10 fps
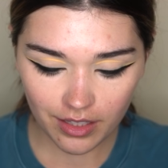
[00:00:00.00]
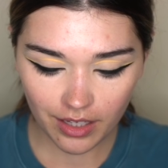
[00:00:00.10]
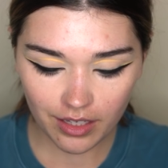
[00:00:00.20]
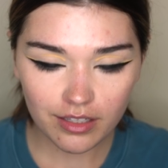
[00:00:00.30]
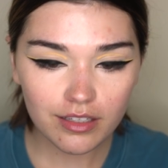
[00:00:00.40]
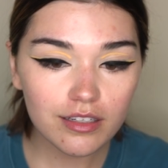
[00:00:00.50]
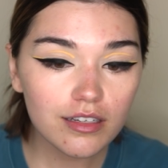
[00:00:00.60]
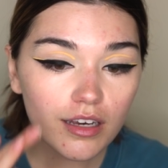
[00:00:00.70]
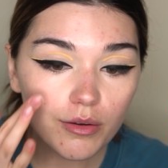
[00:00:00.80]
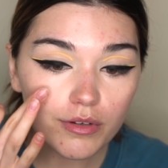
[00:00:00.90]
then
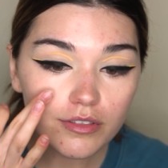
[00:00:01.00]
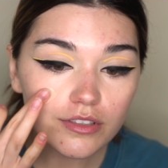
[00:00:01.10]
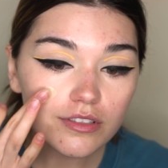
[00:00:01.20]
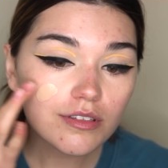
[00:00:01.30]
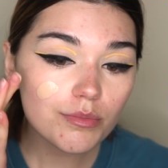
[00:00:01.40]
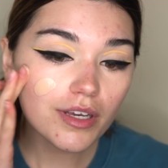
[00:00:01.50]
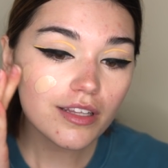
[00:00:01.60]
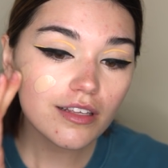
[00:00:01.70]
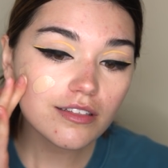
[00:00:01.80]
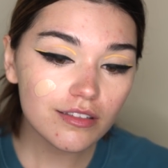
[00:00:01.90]
I will just apply
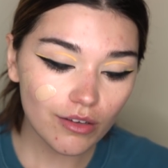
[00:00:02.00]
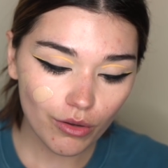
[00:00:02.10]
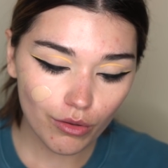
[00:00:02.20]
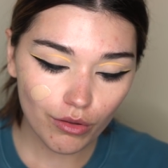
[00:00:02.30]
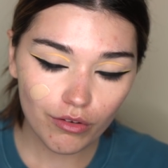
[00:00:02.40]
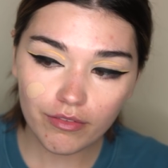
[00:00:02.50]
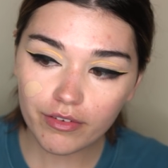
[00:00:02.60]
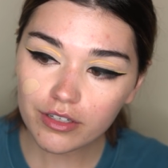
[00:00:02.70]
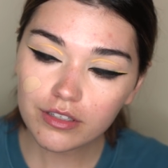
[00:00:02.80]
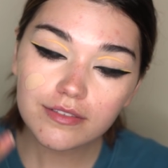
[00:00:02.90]
this all over.